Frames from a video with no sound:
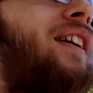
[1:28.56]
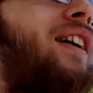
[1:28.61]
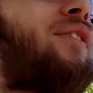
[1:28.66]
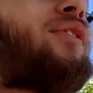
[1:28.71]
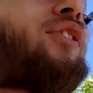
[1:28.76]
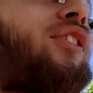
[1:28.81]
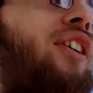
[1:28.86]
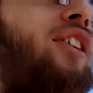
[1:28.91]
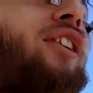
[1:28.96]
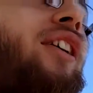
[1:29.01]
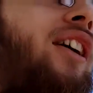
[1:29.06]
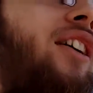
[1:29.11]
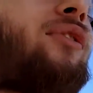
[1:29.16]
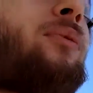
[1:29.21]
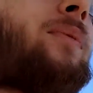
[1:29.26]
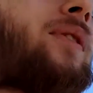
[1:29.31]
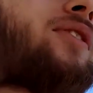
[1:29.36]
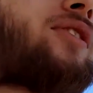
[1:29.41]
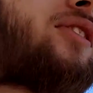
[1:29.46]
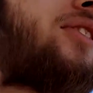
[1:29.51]
if uh,
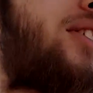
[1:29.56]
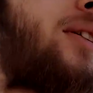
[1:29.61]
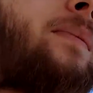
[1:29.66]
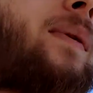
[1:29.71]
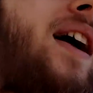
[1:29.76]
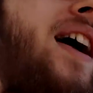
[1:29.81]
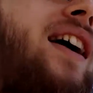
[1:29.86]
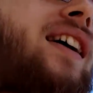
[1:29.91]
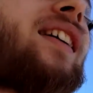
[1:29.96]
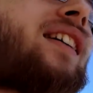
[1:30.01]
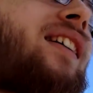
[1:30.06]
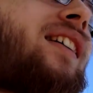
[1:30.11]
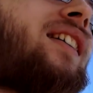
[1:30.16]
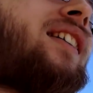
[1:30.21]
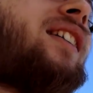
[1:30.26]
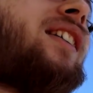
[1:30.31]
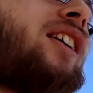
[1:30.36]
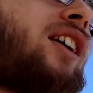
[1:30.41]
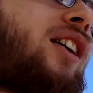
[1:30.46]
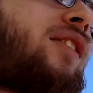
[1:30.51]
if Mitch doesn't come back.
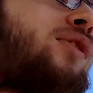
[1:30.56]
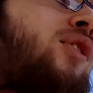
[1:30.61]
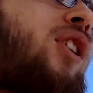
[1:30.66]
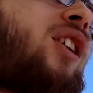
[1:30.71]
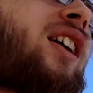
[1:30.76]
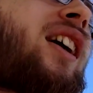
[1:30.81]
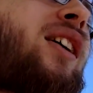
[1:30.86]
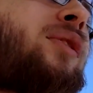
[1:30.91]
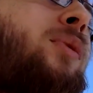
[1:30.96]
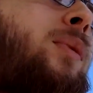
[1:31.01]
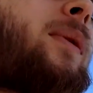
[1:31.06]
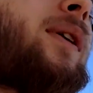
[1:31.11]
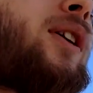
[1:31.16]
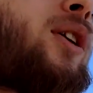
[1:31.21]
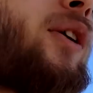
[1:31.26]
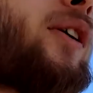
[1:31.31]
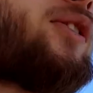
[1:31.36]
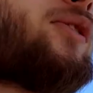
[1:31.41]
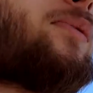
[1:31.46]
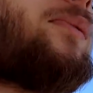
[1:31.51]
If not, I guess we'll be
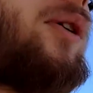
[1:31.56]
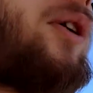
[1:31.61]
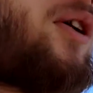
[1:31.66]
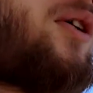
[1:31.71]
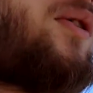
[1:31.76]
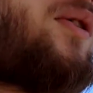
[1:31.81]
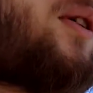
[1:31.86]
going tomorrow,